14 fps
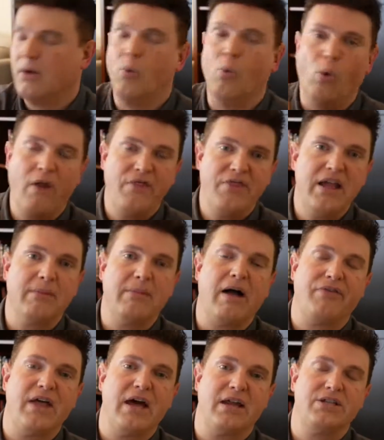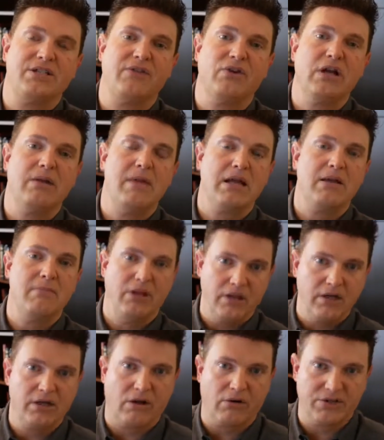One thing about that is if you're going to make $1
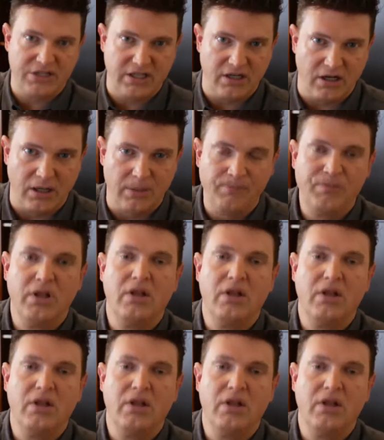million a year,